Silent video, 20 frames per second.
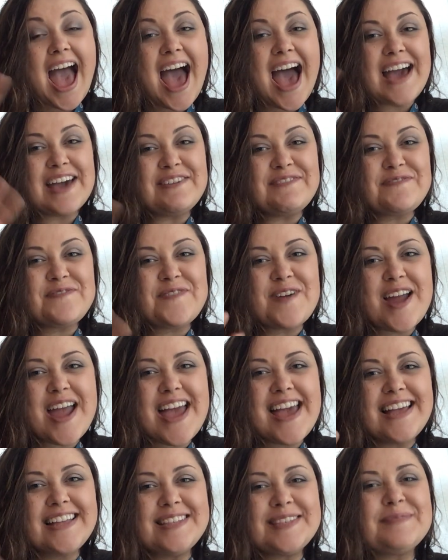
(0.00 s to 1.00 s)
Hi
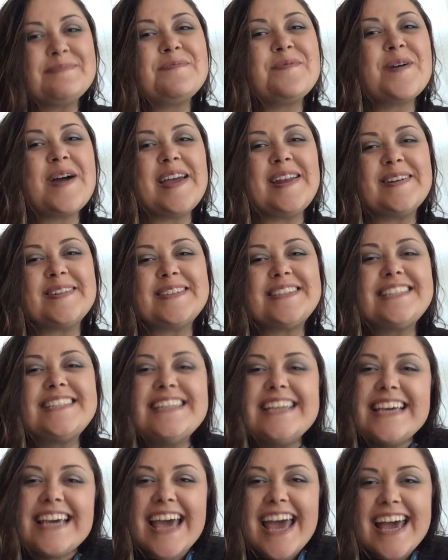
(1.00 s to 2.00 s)
friends, buenos
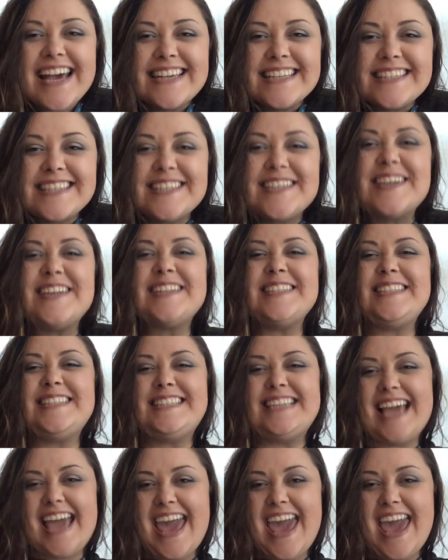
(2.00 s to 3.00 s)
dias, good
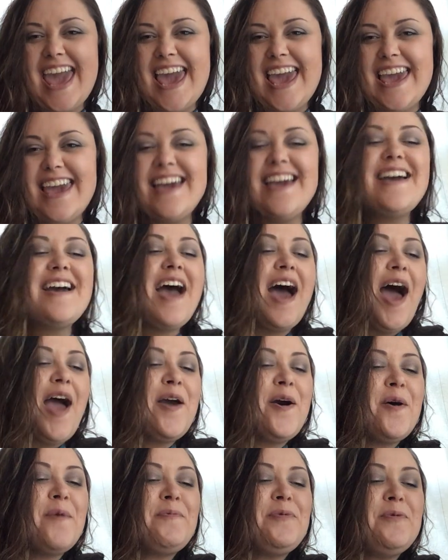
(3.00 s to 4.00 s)
day.
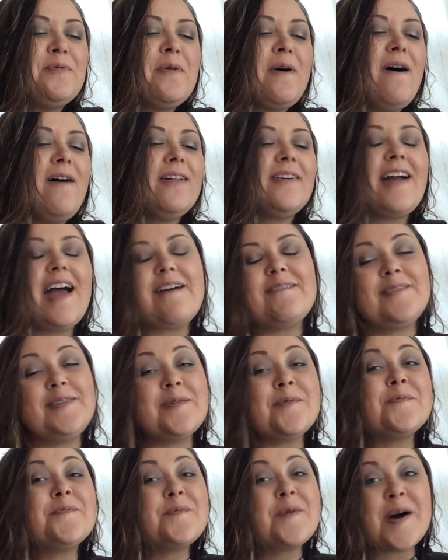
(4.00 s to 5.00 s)
I hope you all are having
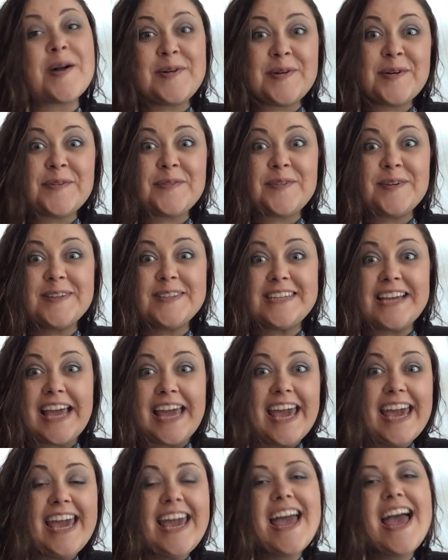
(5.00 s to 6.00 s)
a wonderful
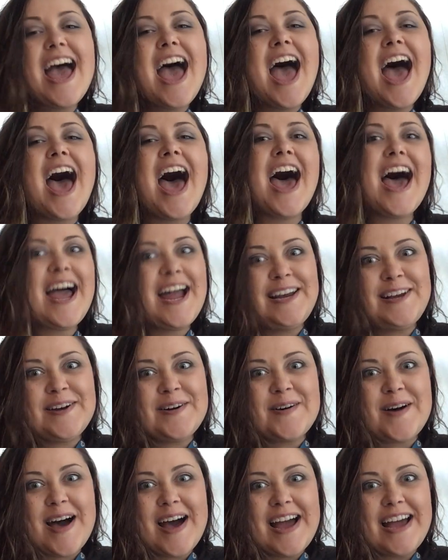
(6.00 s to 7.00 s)
day. I
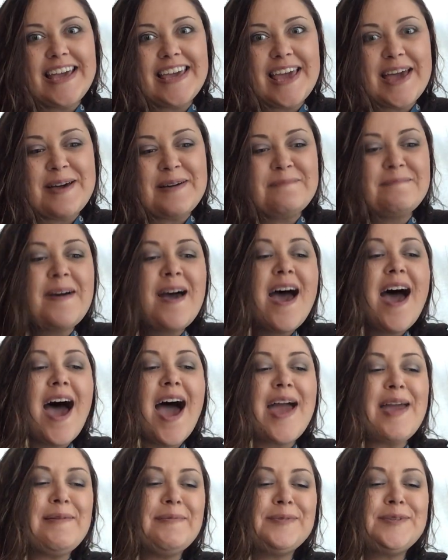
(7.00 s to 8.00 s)
know I am.
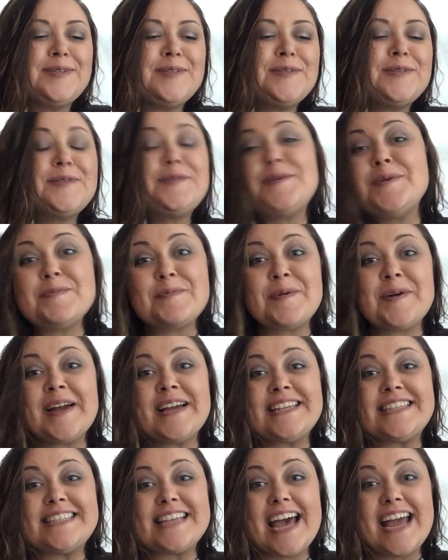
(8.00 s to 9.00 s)
I am super
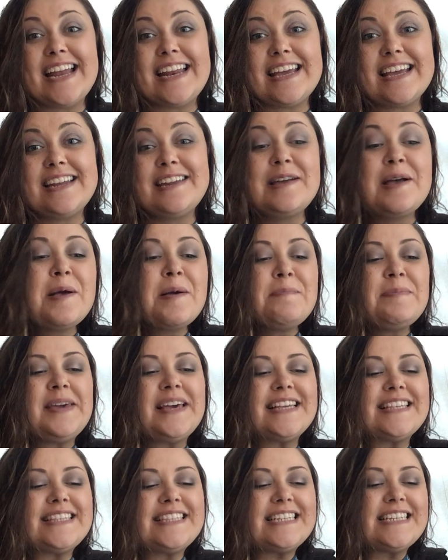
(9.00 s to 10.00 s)
excited
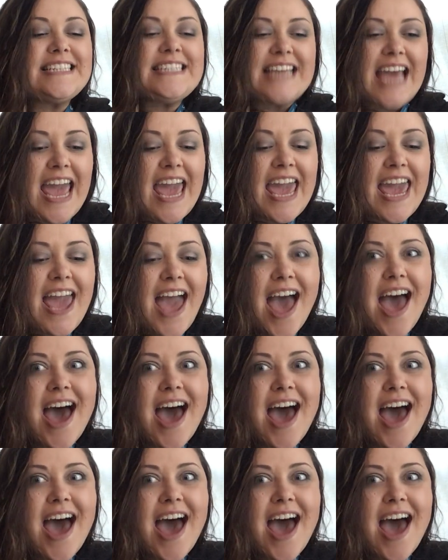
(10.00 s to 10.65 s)
because today